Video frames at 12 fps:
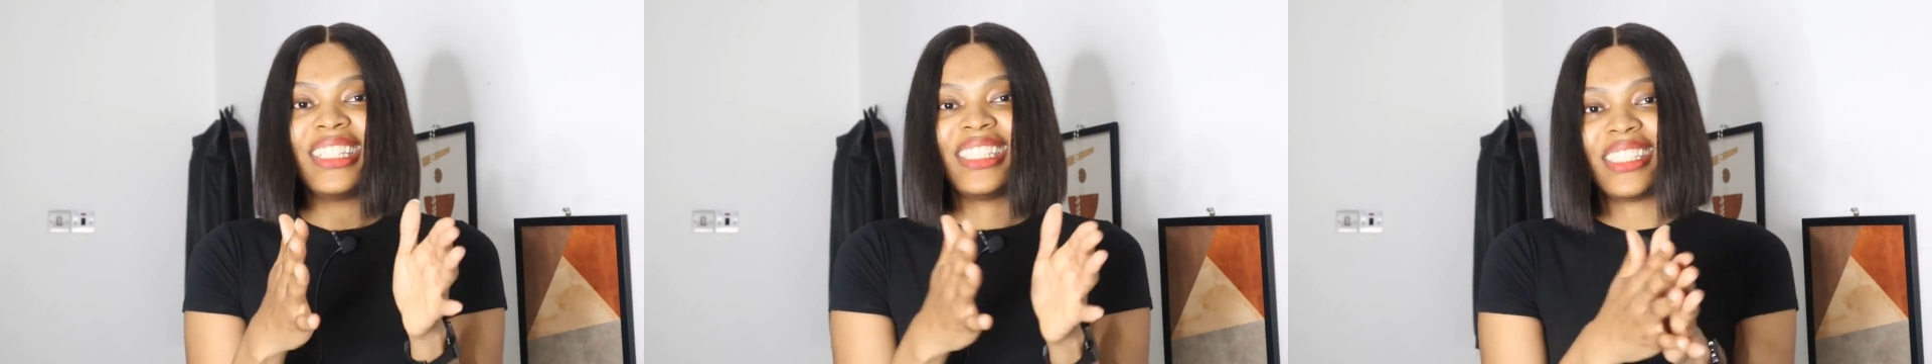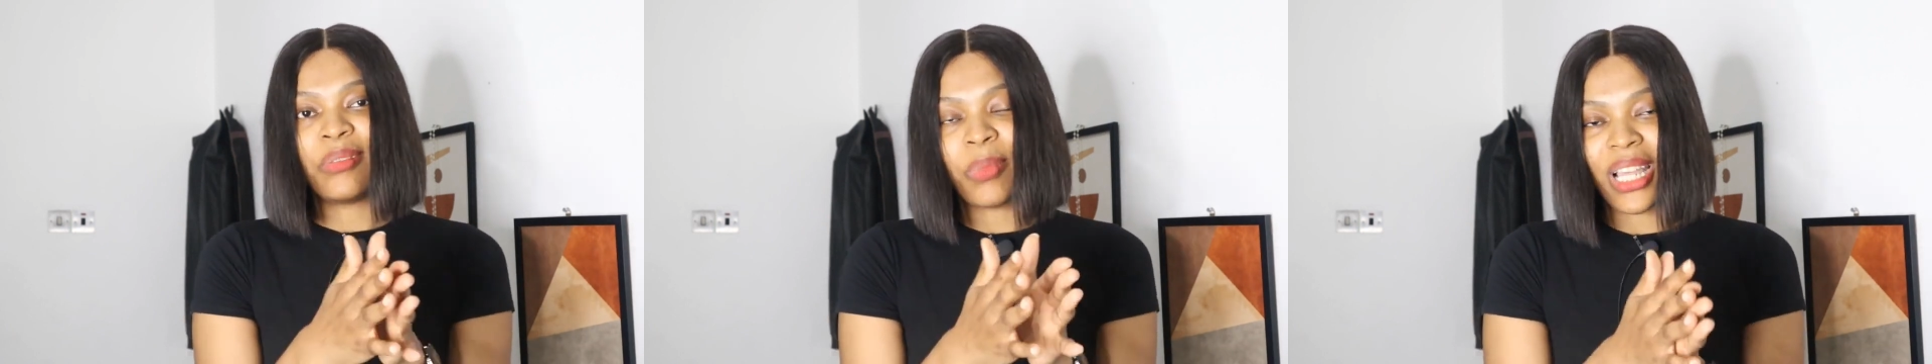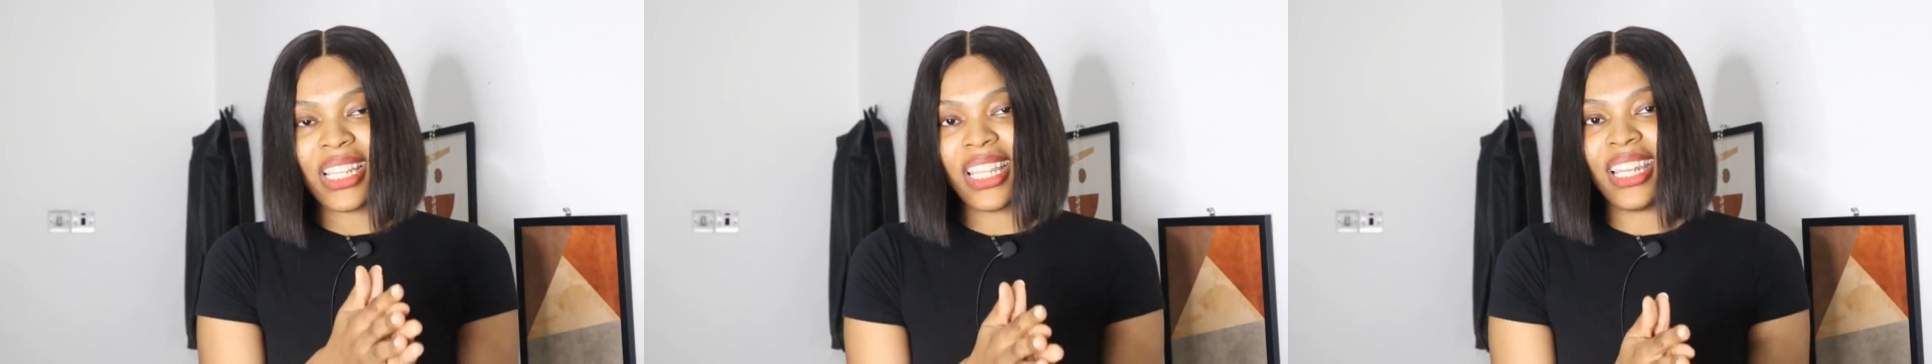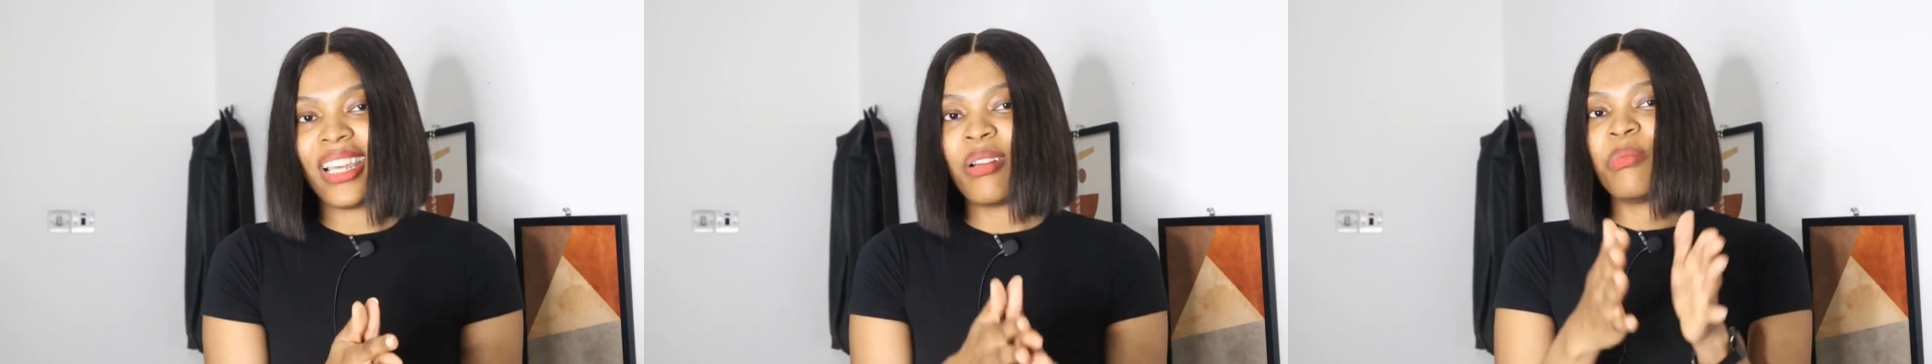This is the part
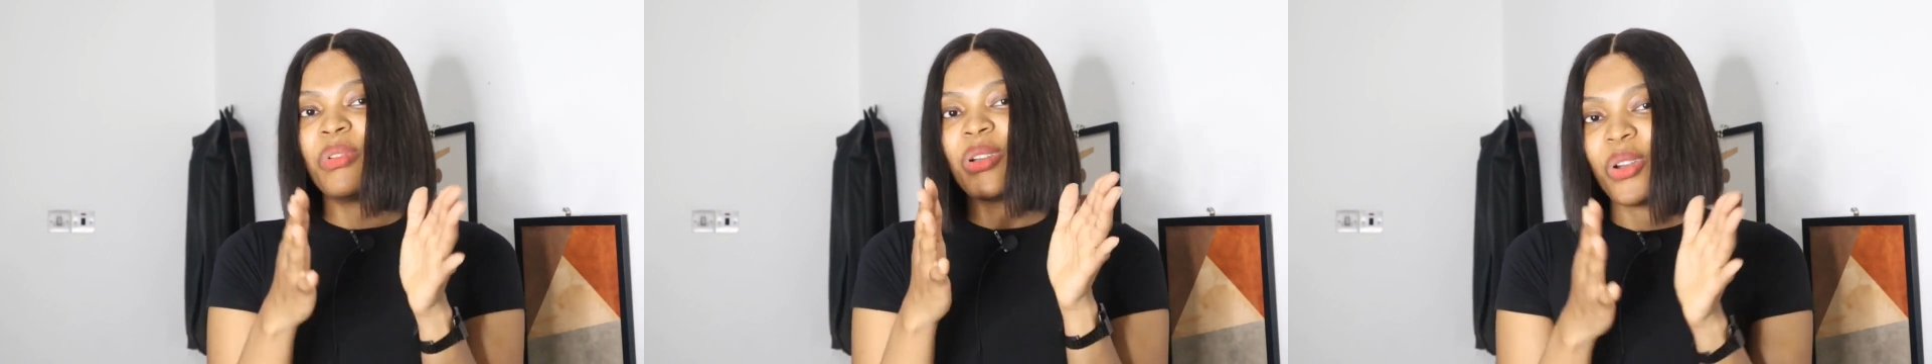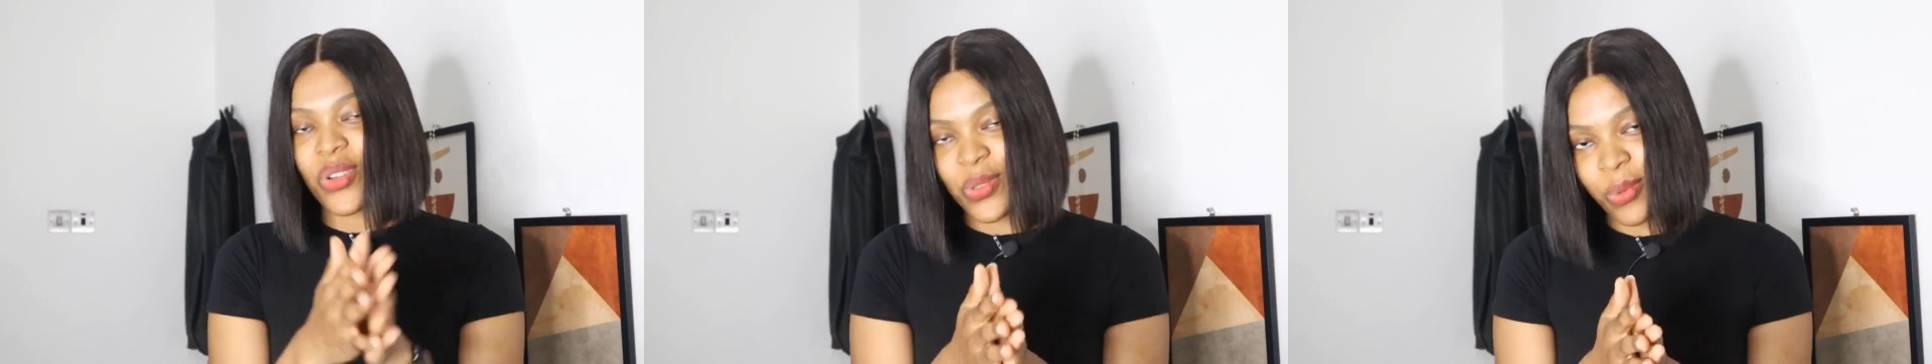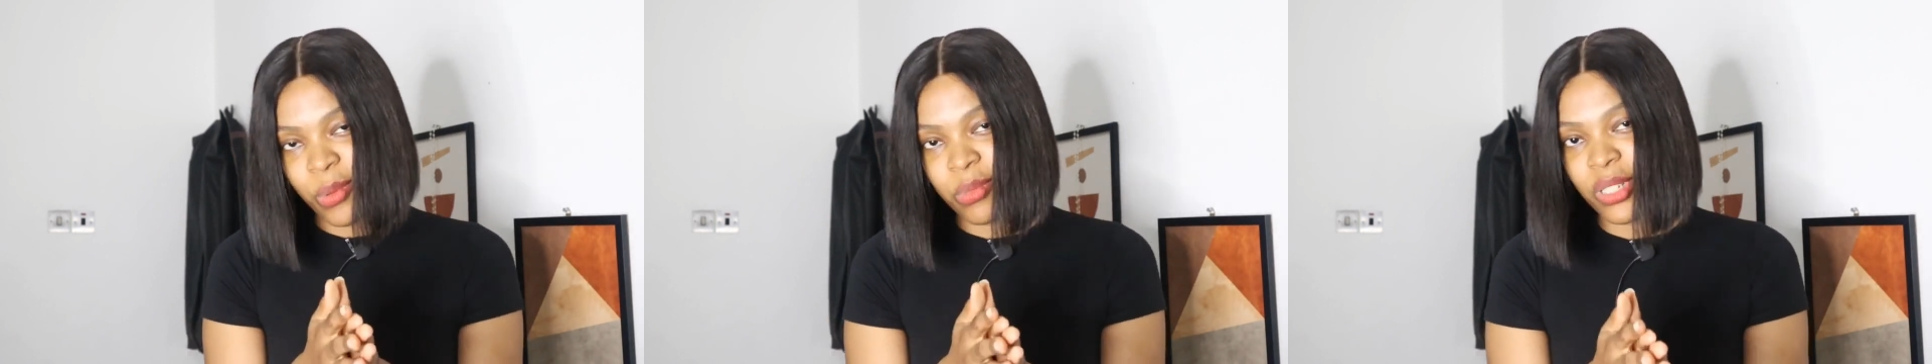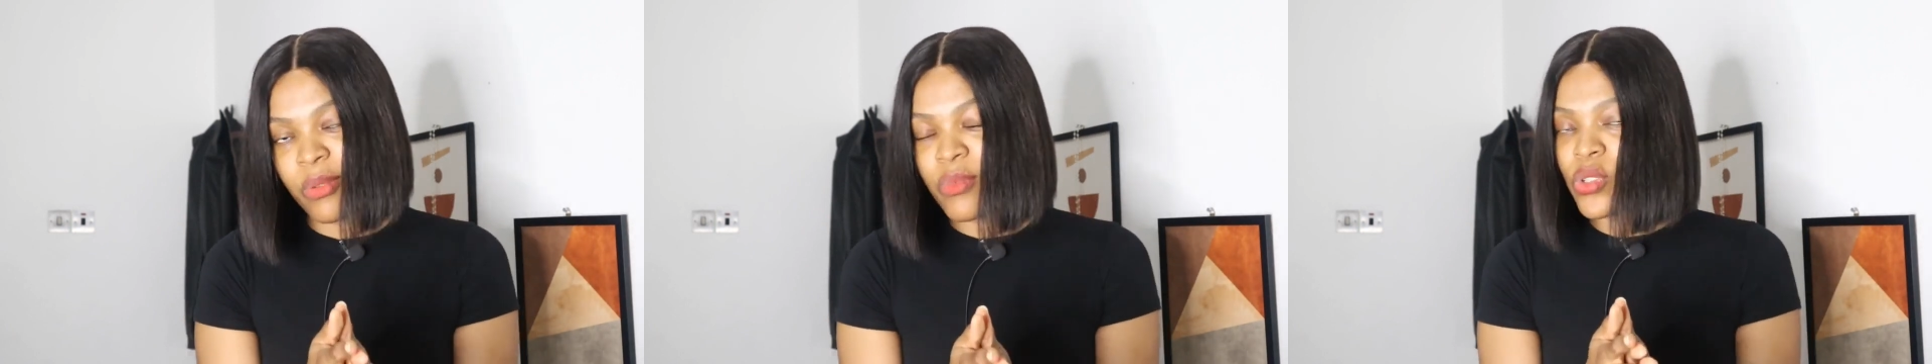that now caused
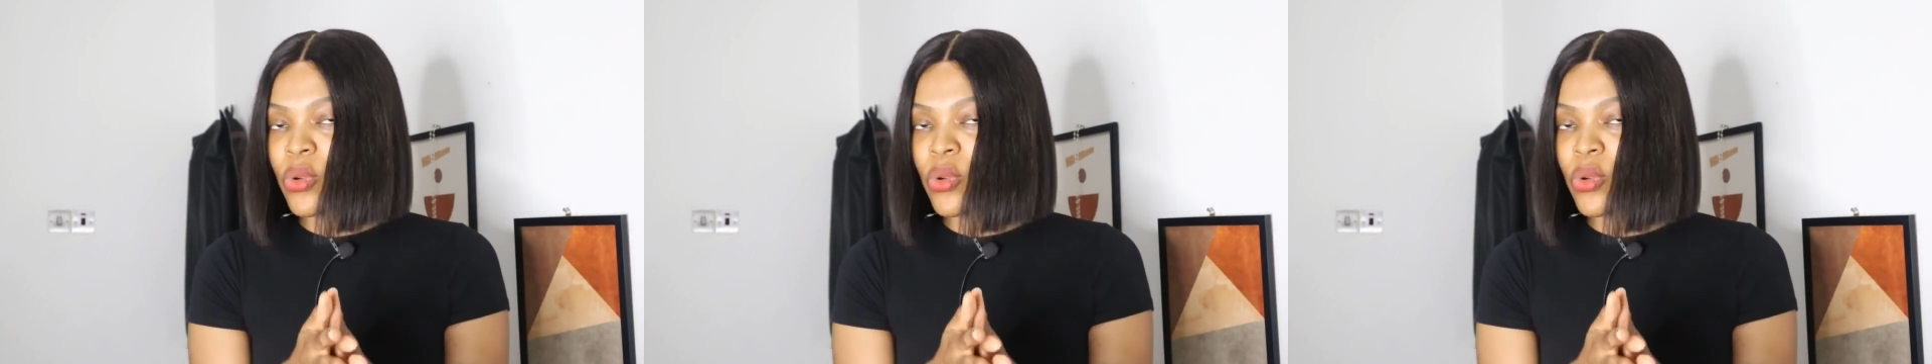problems.